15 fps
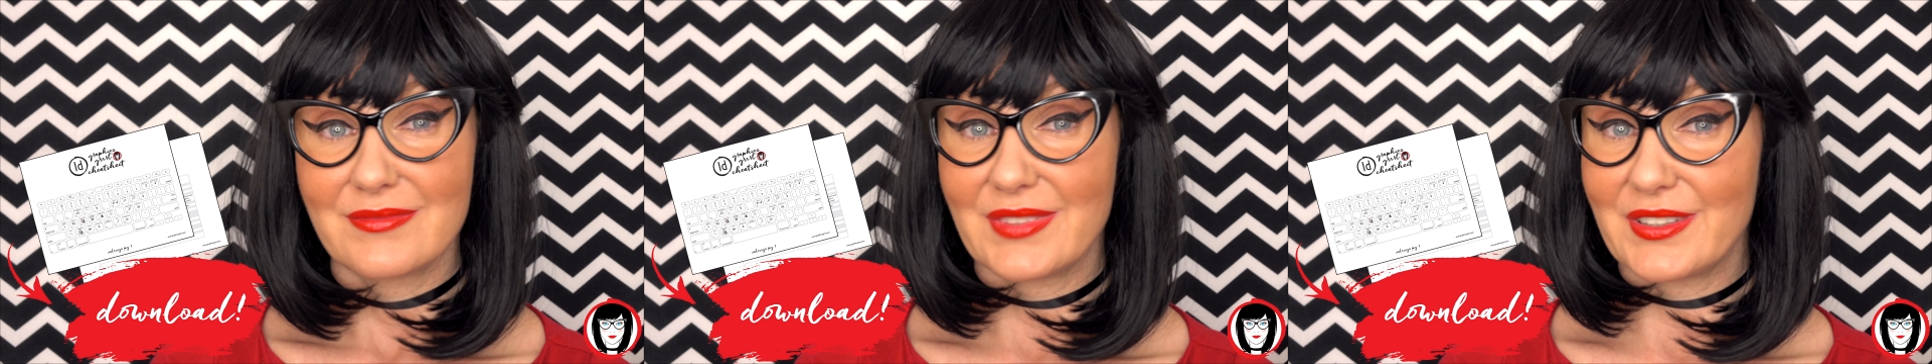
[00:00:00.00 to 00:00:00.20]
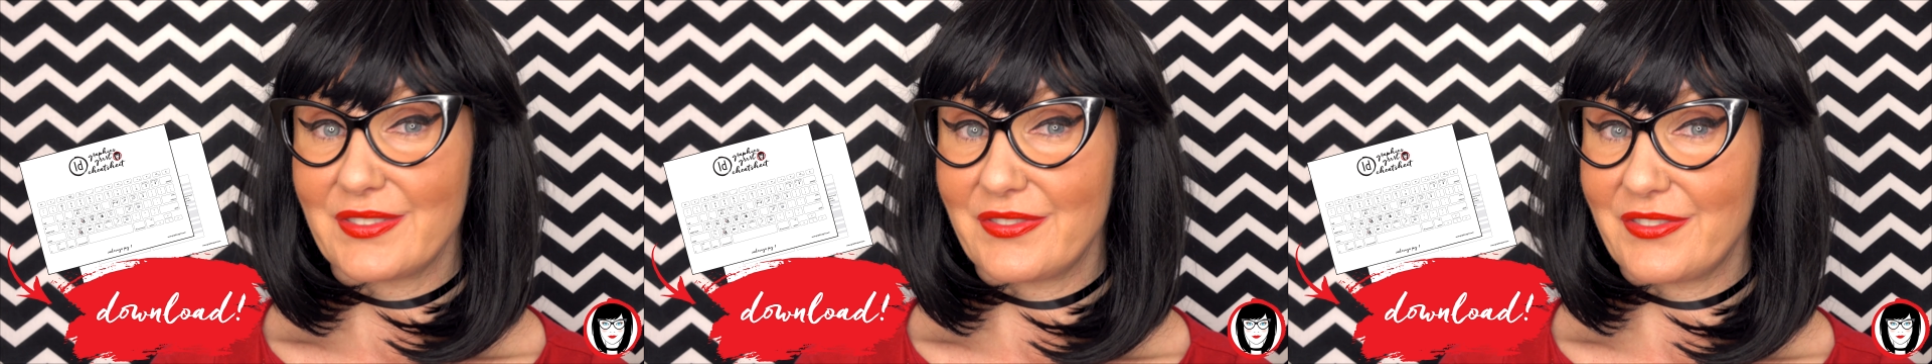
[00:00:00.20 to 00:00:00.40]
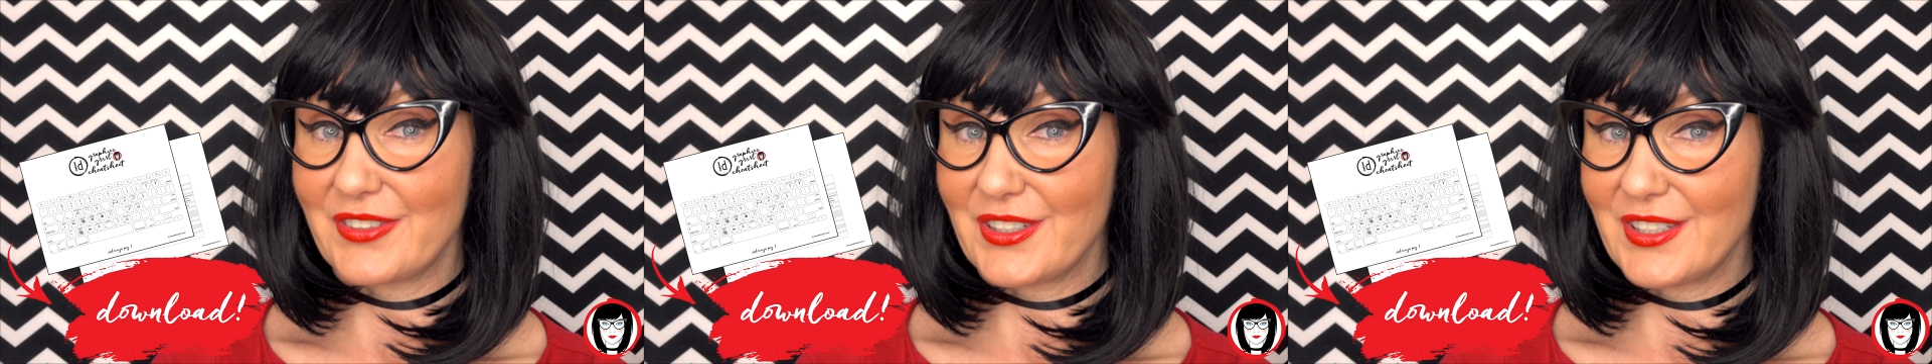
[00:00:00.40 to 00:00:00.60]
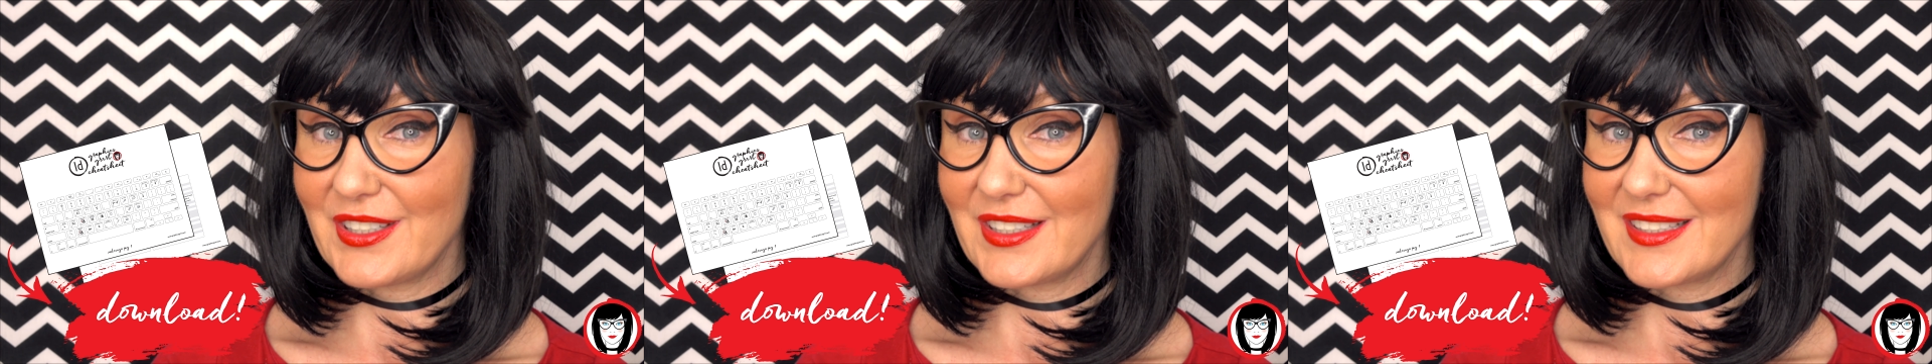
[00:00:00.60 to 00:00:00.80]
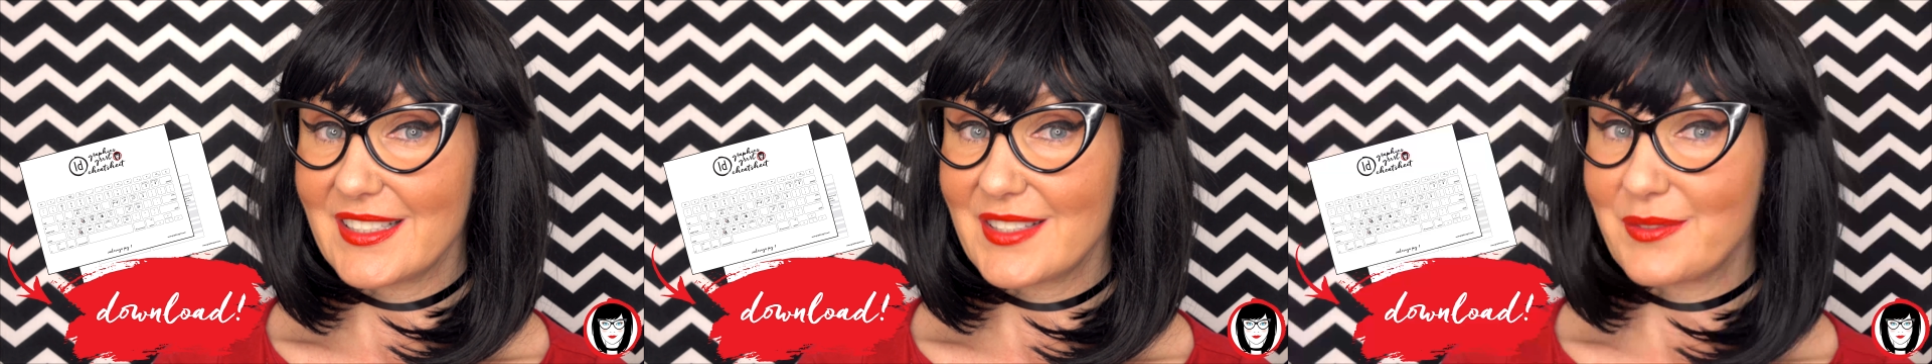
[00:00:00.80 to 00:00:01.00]
But
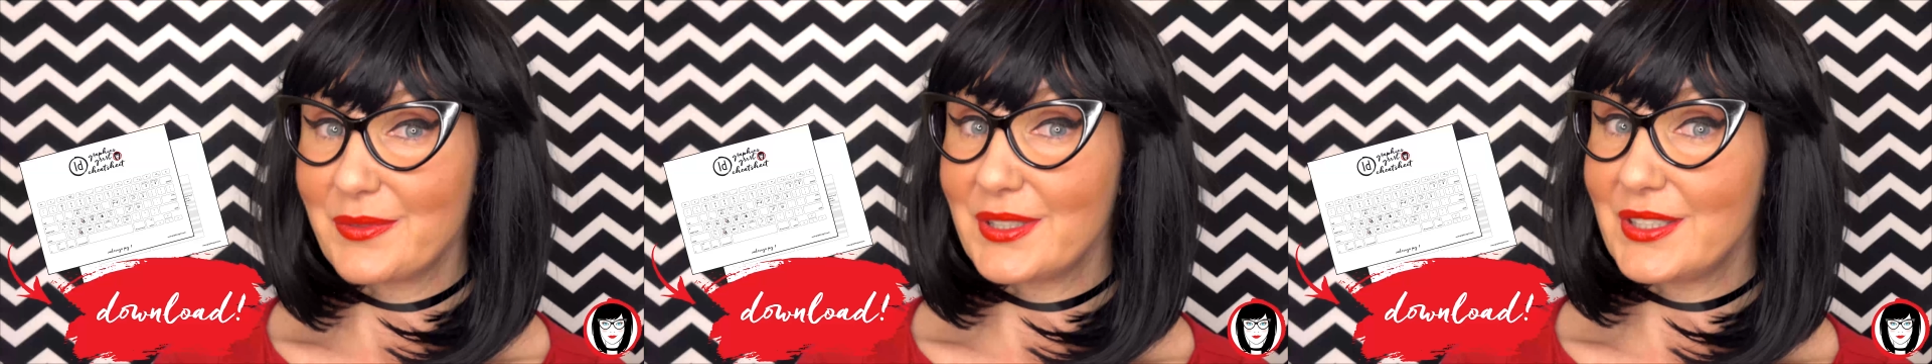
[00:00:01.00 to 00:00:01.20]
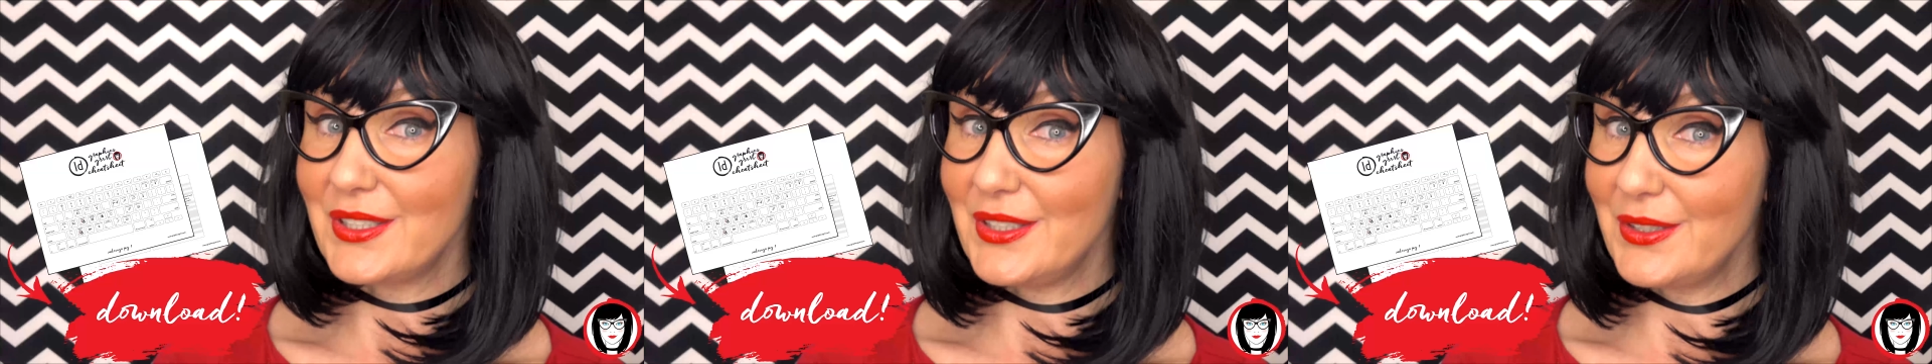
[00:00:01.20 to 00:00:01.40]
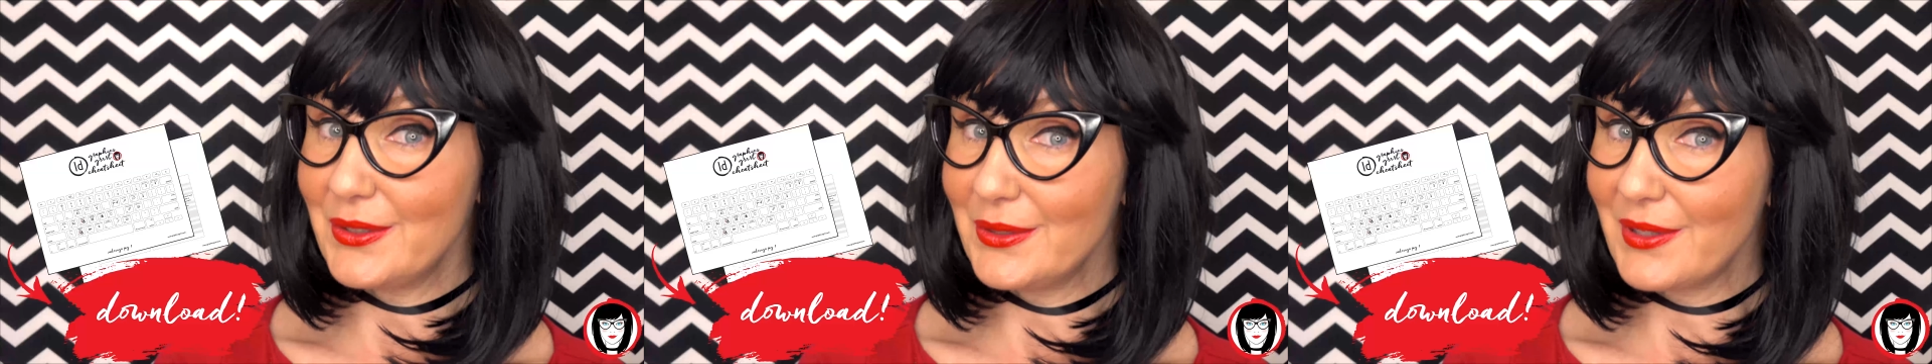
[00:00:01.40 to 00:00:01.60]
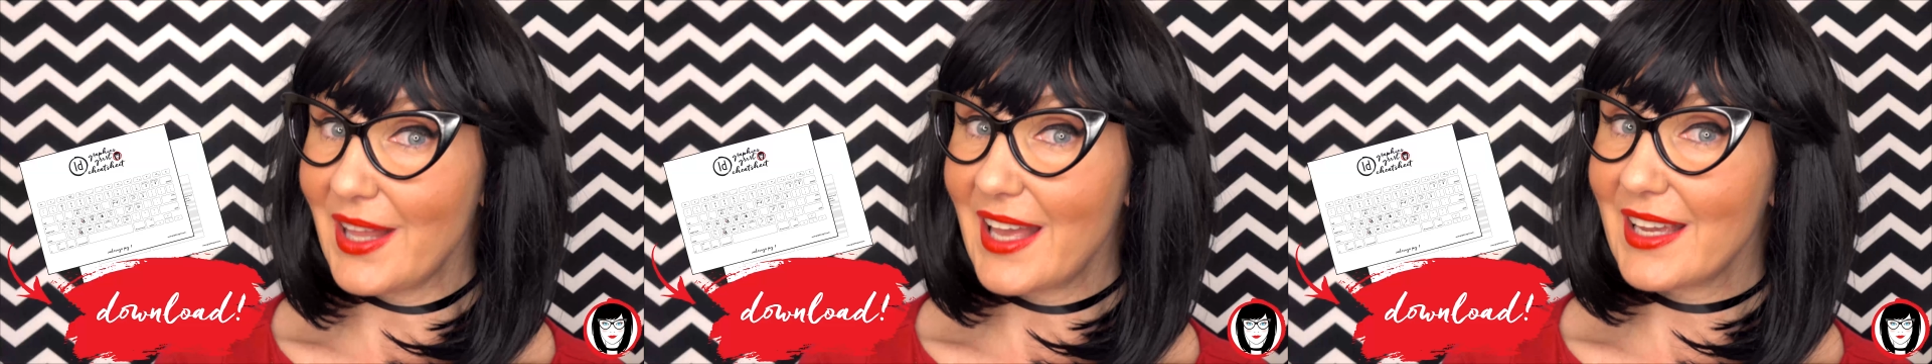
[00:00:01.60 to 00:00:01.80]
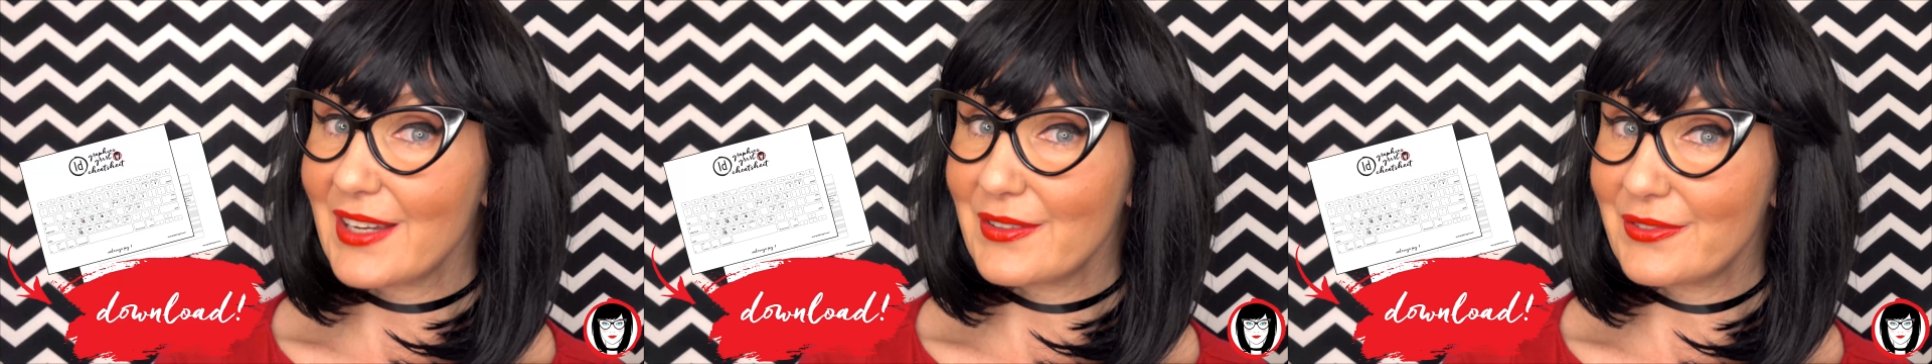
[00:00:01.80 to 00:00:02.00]
first, would you
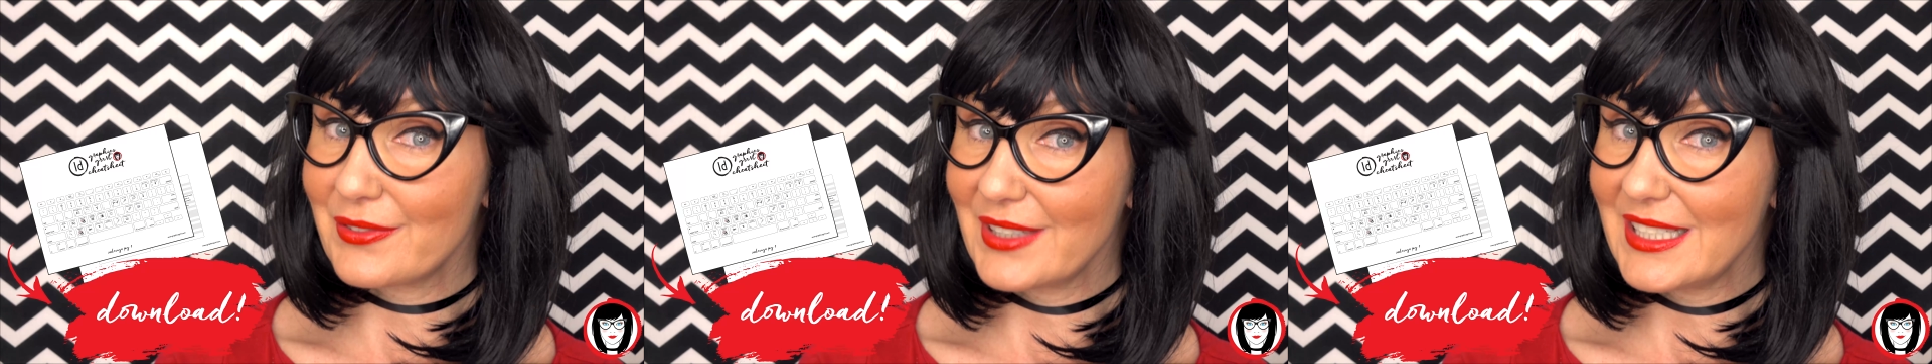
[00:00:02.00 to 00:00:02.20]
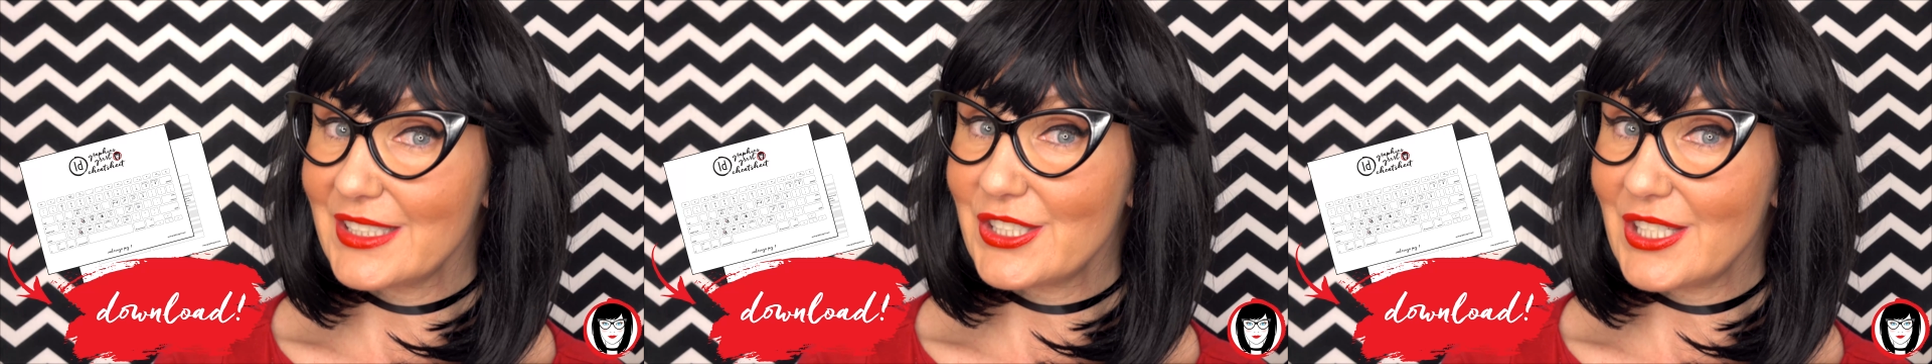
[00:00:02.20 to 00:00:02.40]
like a free